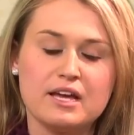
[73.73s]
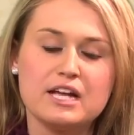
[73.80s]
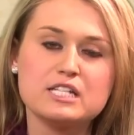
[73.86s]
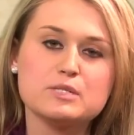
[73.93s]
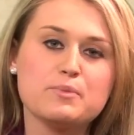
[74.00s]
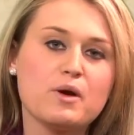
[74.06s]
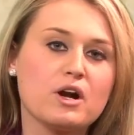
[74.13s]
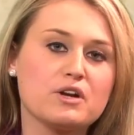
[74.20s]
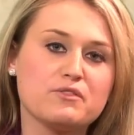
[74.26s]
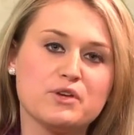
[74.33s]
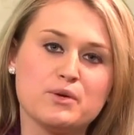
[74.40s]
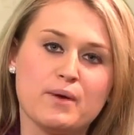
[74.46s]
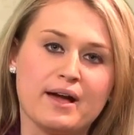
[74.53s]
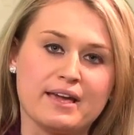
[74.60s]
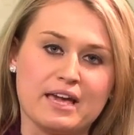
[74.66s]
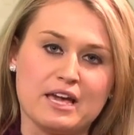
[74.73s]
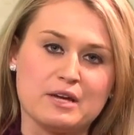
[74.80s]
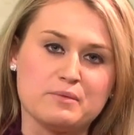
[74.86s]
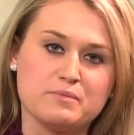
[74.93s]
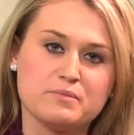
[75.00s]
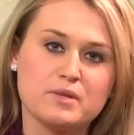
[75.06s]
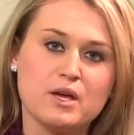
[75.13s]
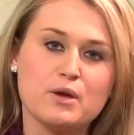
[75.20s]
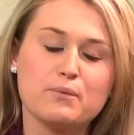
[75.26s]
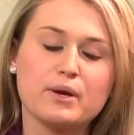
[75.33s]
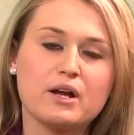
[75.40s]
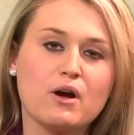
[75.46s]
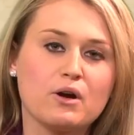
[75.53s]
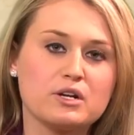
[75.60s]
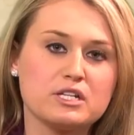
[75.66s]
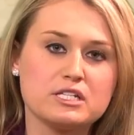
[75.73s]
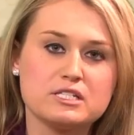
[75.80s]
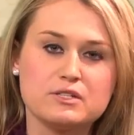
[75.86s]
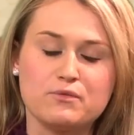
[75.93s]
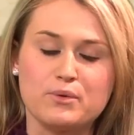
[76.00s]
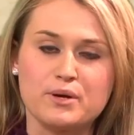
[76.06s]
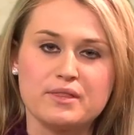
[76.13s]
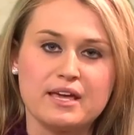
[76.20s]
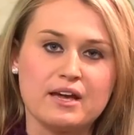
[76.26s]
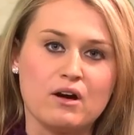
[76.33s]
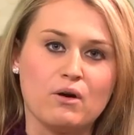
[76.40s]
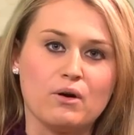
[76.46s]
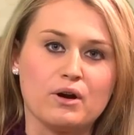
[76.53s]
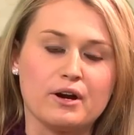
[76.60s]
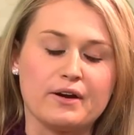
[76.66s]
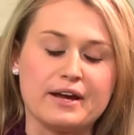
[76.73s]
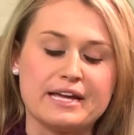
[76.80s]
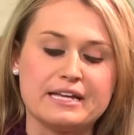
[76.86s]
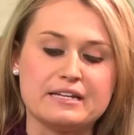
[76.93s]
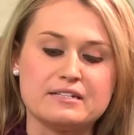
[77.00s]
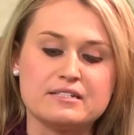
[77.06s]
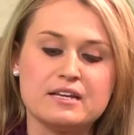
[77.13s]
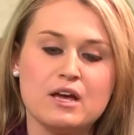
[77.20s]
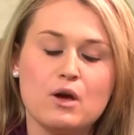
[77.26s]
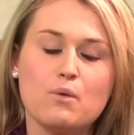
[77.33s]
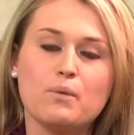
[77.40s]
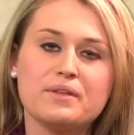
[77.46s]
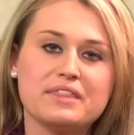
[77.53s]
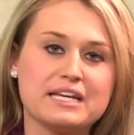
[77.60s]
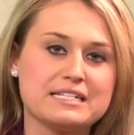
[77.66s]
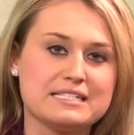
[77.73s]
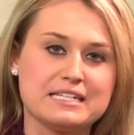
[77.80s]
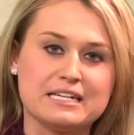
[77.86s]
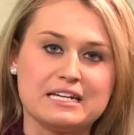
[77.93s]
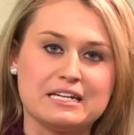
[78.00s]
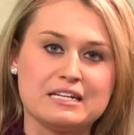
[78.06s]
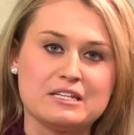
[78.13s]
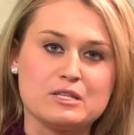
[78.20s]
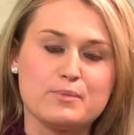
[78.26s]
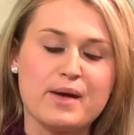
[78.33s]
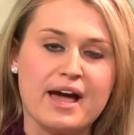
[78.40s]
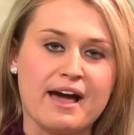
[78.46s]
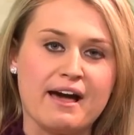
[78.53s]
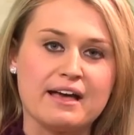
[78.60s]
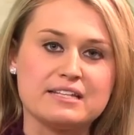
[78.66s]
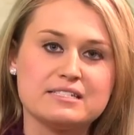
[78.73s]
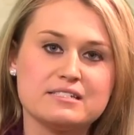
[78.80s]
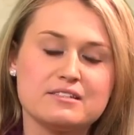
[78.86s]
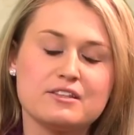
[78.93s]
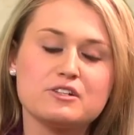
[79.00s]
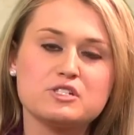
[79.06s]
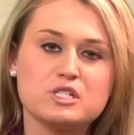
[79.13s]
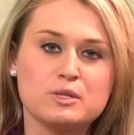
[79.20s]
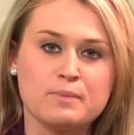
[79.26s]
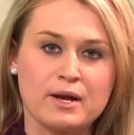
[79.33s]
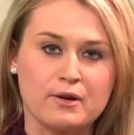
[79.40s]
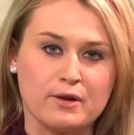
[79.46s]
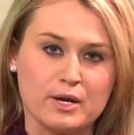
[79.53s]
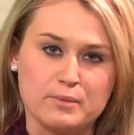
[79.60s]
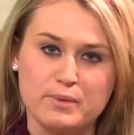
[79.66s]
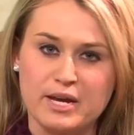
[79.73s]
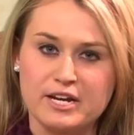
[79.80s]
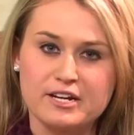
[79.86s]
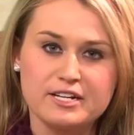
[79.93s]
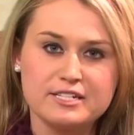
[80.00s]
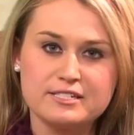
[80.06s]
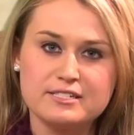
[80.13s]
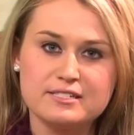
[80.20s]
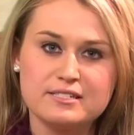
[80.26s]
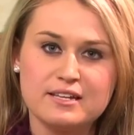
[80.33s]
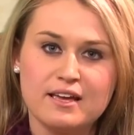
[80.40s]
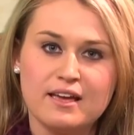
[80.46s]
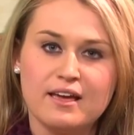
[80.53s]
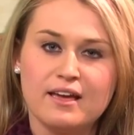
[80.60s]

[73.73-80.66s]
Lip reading: It's a part of who I am. Regardless of where they are and what they did in the past, they're still my grandparents.